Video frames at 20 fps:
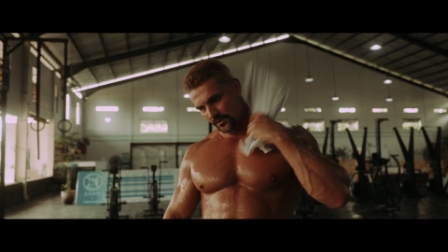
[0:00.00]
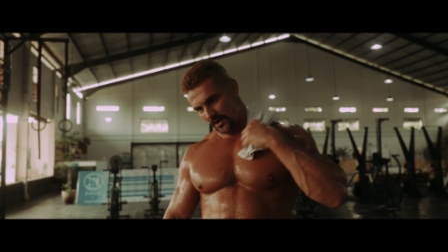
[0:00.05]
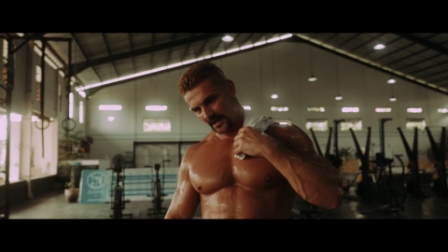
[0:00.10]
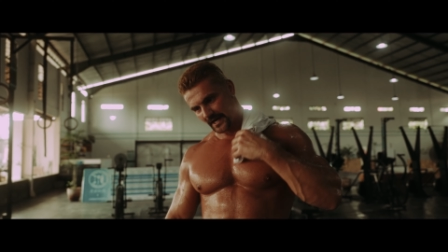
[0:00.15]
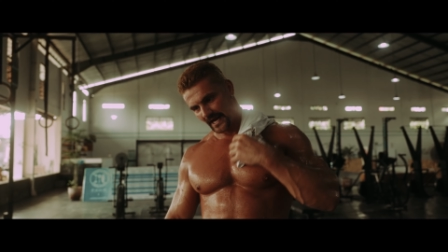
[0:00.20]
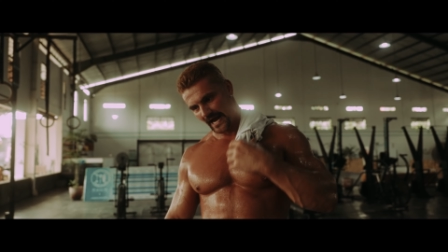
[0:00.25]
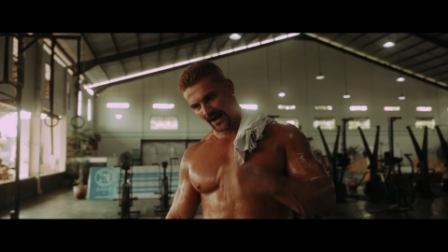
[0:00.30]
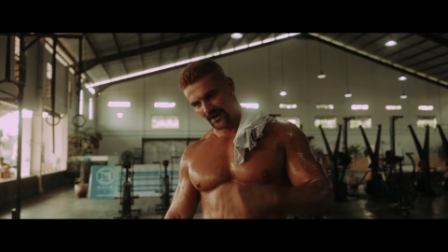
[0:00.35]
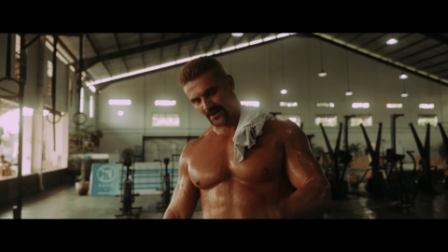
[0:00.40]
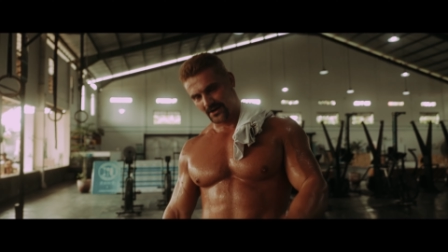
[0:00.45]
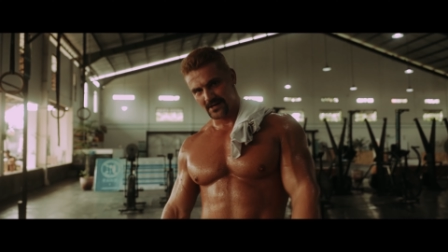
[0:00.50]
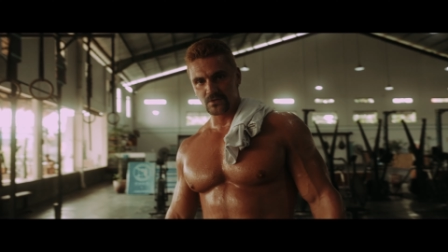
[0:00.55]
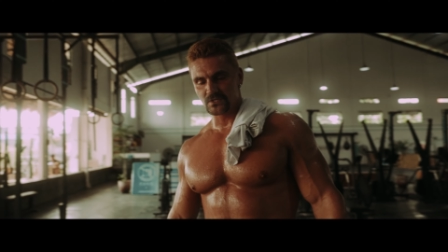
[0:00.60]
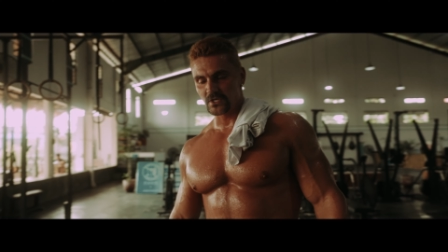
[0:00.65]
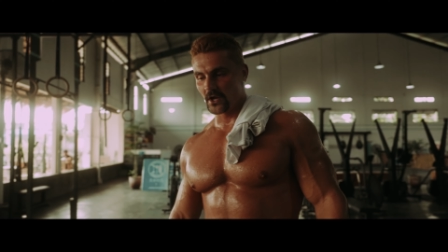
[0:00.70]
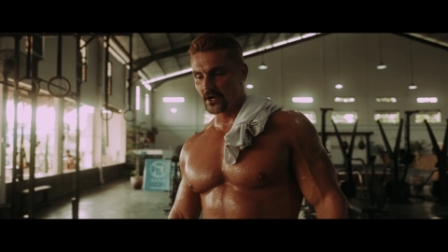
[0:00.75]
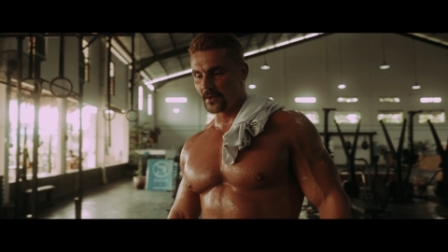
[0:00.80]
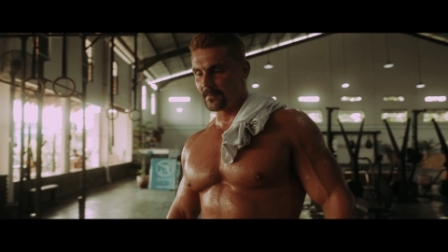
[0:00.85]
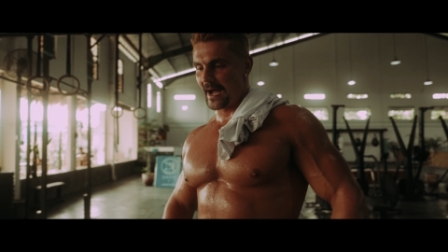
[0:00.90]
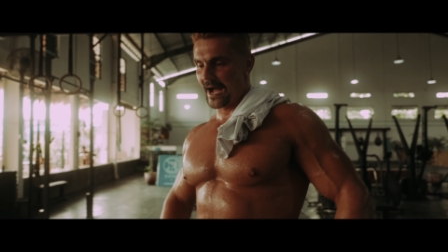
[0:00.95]
workout was
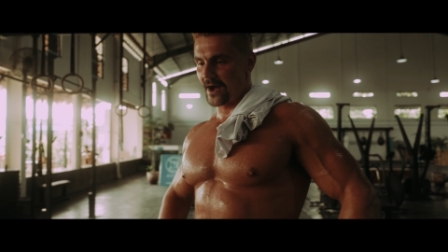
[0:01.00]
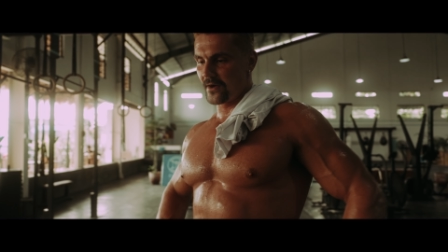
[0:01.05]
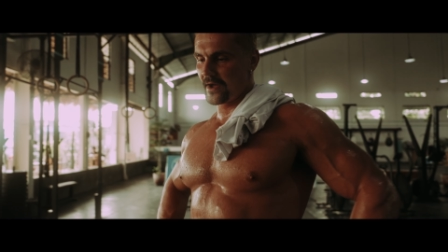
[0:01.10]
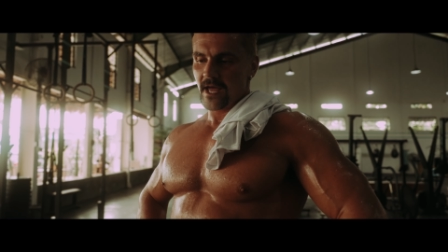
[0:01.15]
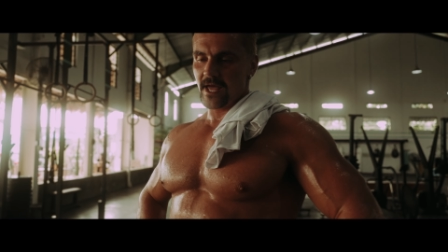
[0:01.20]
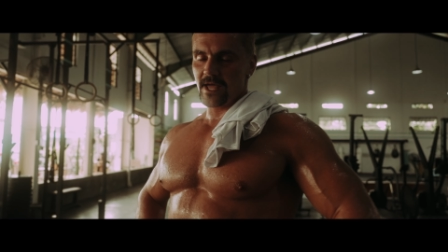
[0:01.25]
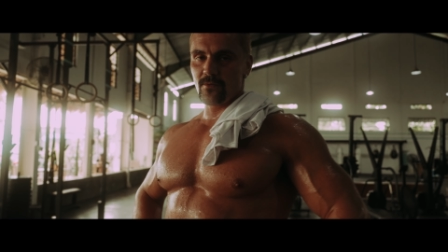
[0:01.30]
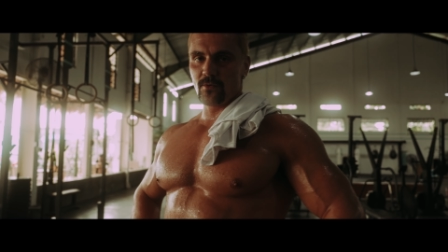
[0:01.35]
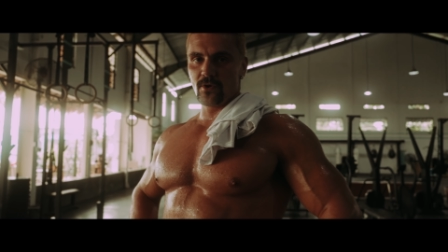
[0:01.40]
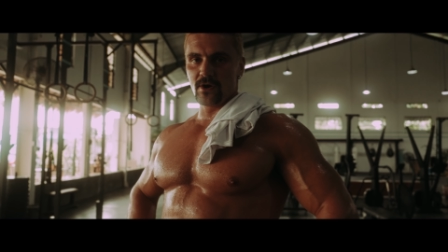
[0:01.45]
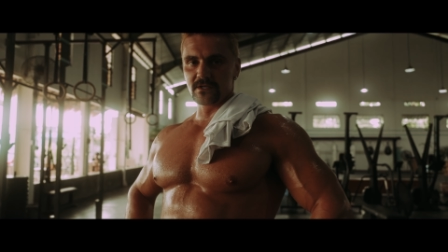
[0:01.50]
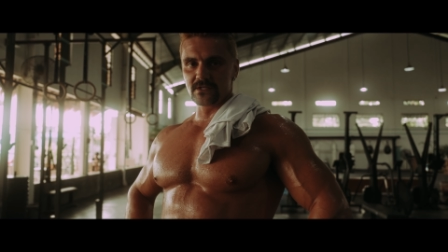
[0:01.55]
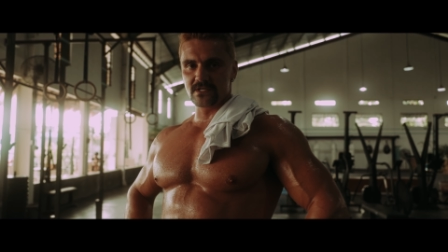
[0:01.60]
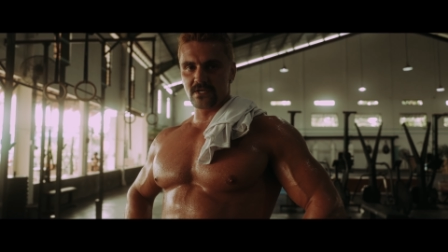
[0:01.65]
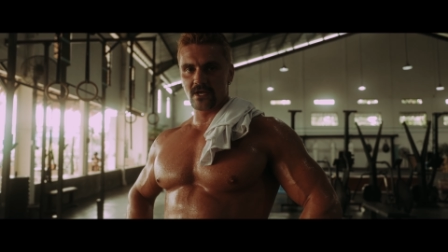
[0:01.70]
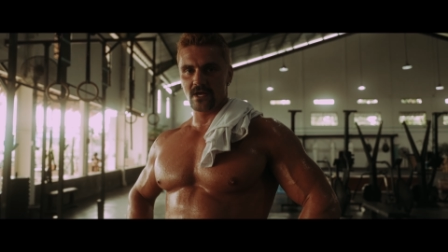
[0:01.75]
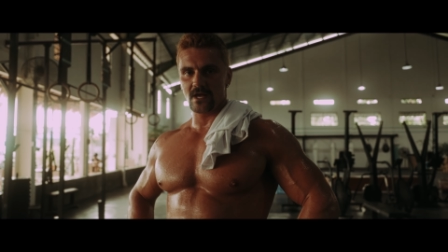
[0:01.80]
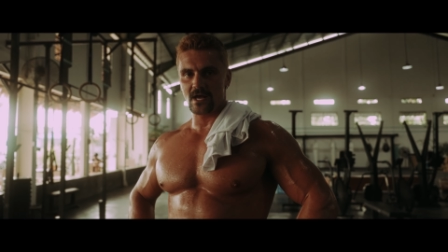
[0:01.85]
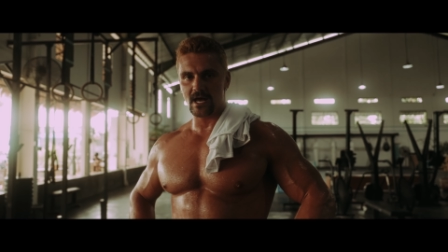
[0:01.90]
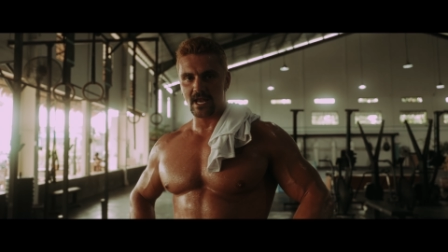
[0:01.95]
all about. It
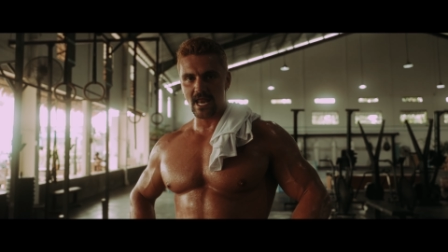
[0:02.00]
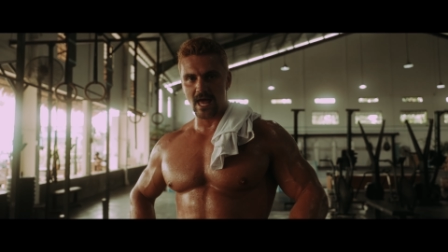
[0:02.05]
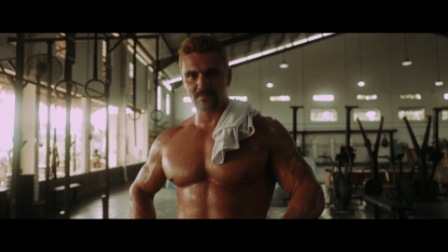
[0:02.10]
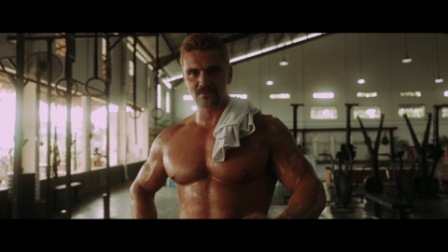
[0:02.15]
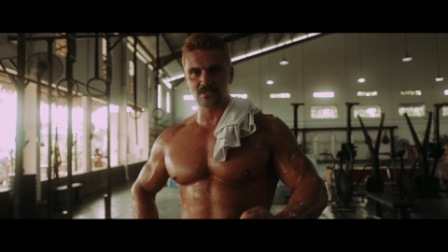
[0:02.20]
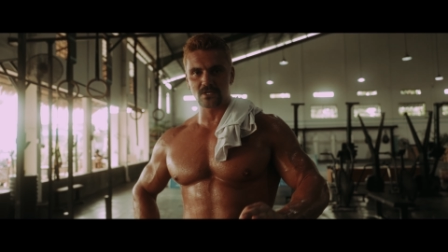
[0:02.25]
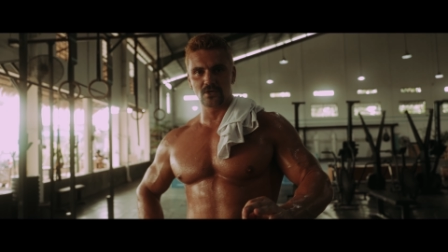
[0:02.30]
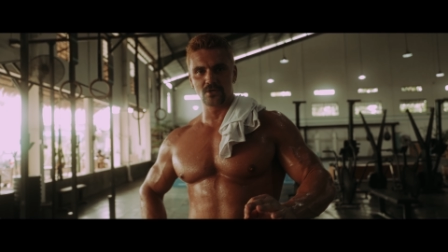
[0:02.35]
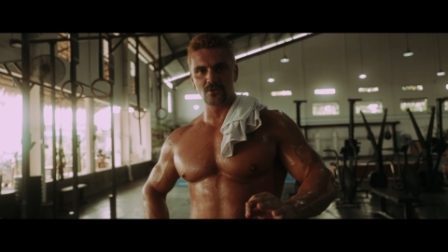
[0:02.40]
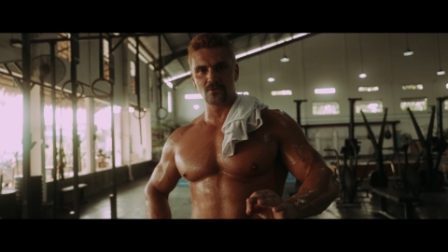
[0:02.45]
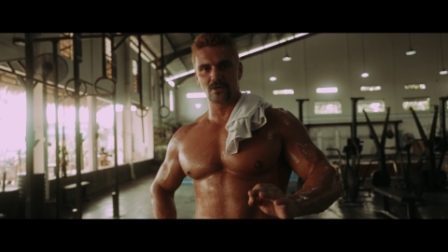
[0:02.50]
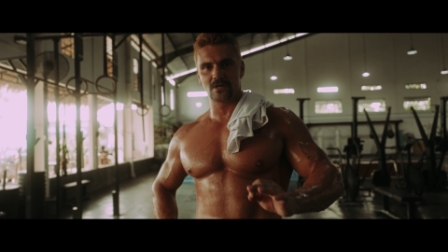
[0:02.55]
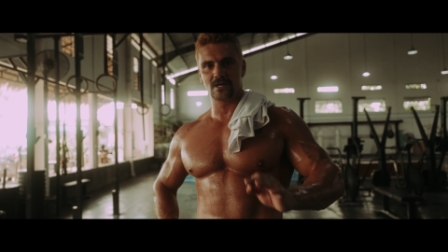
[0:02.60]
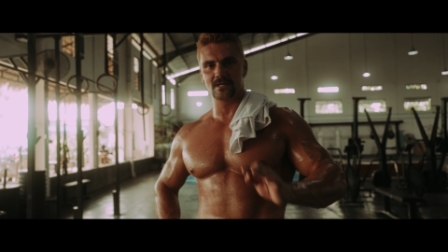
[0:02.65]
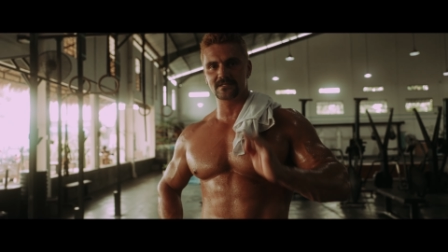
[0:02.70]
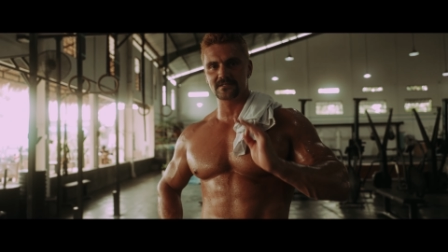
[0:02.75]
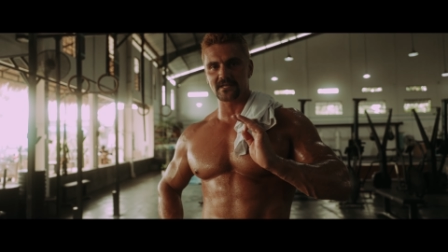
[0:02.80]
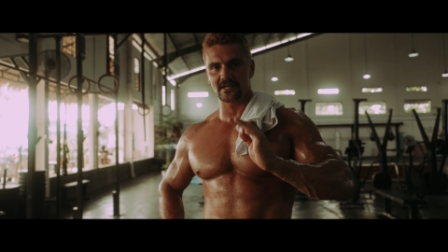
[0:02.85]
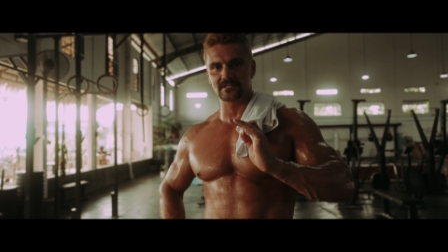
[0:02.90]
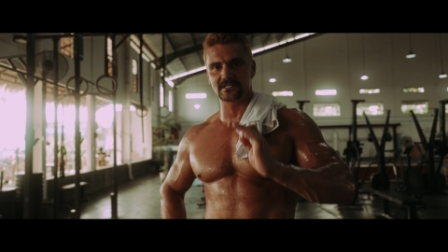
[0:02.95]
was an absolute
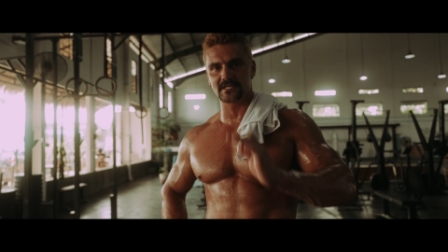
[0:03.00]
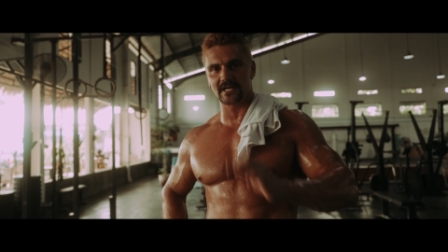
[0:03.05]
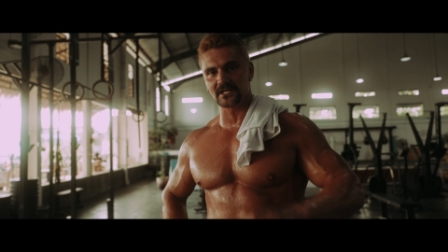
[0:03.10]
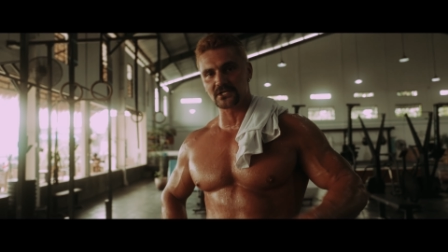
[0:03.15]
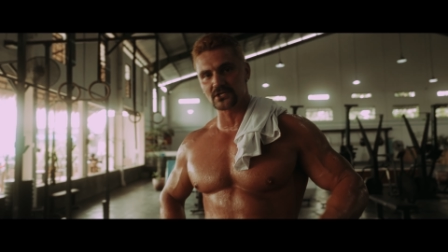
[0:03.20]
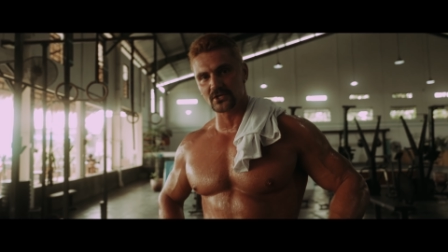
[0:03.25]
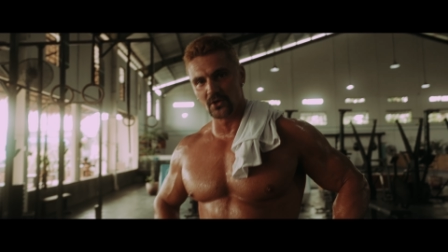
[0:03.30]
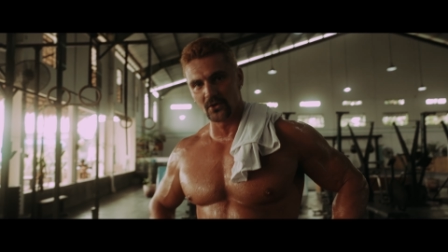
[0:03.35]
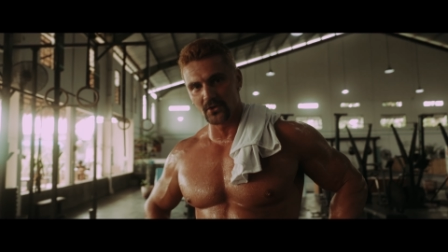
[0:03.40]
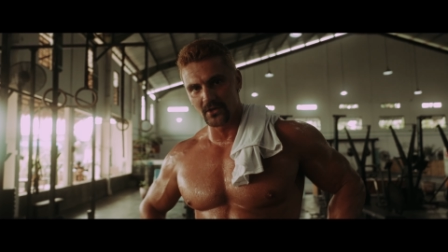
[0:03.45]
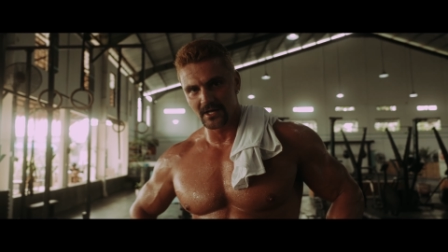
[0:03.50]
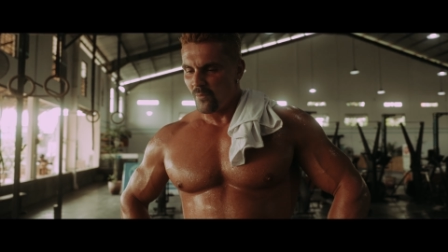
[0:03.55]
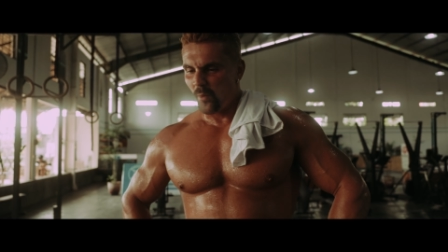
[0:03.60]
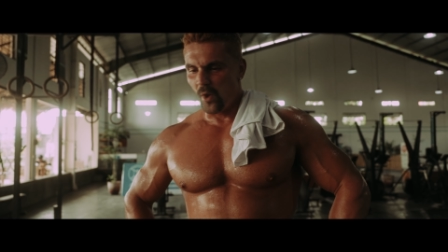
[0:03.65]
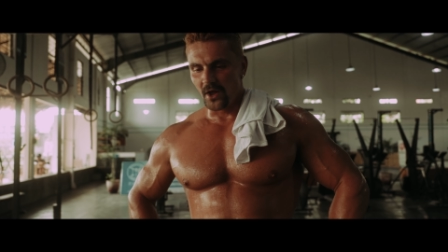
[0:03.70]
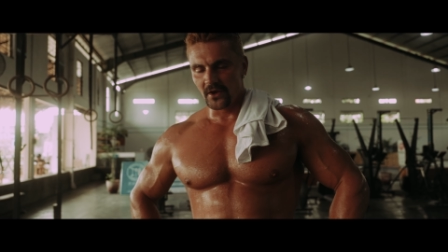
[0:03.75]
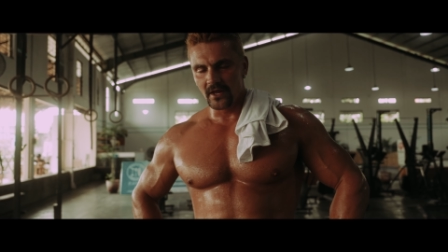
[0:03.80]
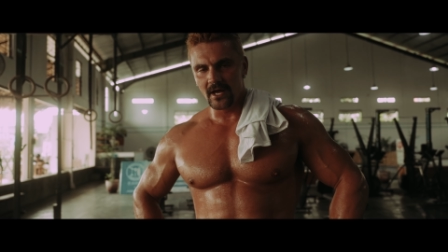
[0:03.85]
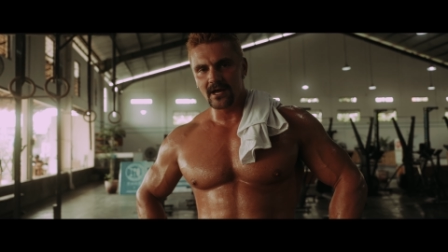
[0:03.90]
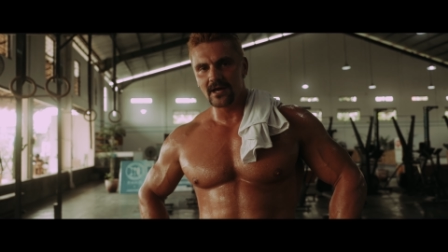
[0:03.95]
sensational
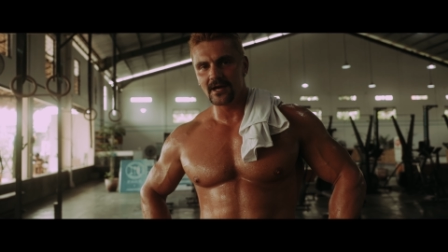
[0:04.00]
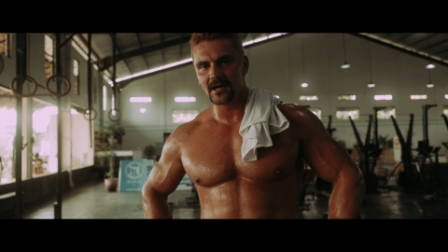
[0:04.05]
one.